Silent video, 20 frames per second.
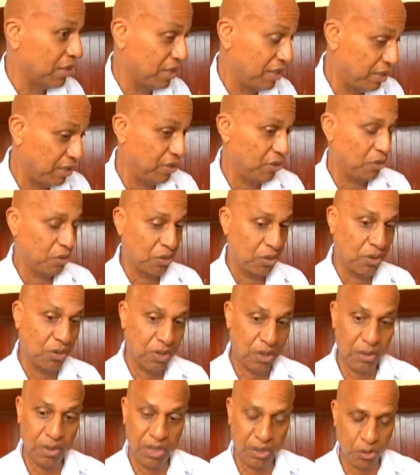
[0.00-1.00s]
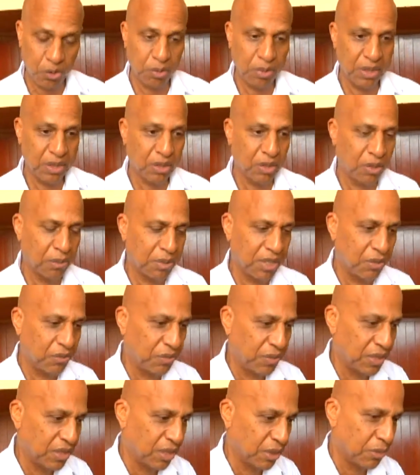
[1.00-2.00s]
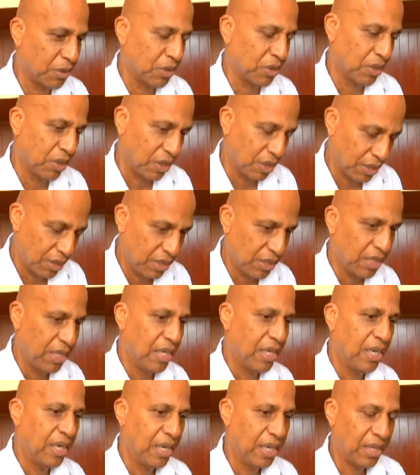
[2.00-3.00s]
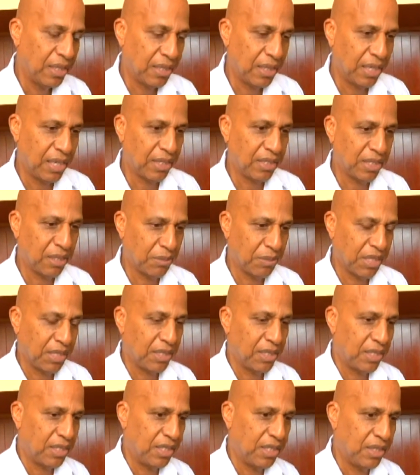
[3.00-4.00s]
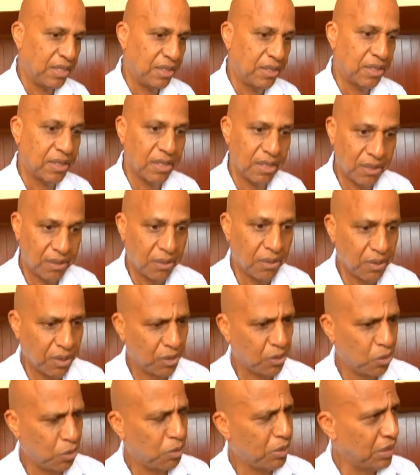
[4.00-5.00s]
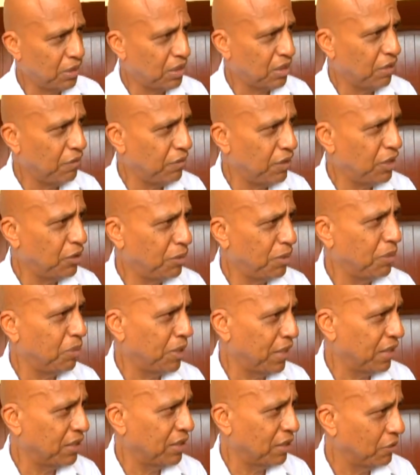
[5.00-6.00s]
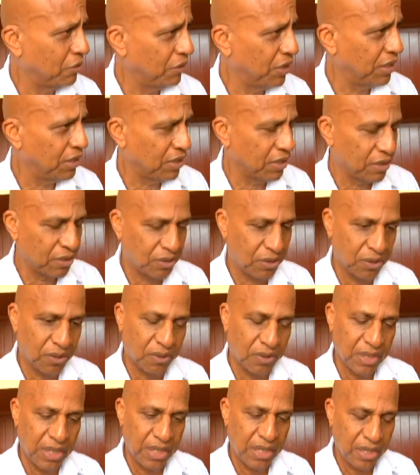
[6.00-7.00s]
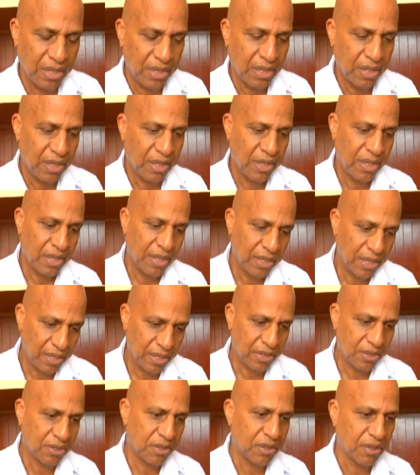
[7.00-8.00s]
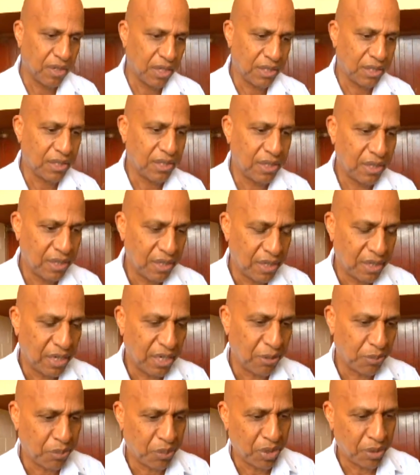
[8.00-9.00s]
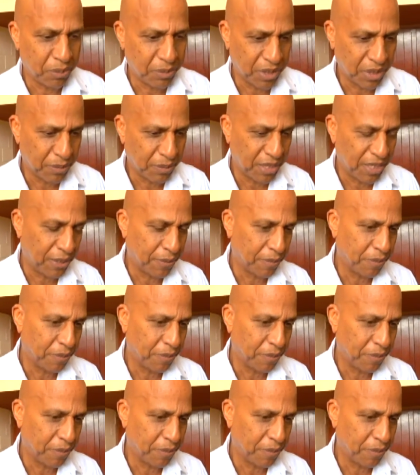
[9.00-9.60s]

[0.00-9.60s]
I needed to know how the Cuban government feels about all this. Did ask him that, and he did say, no, the Cubans give these people exit visas, so it's not a problem.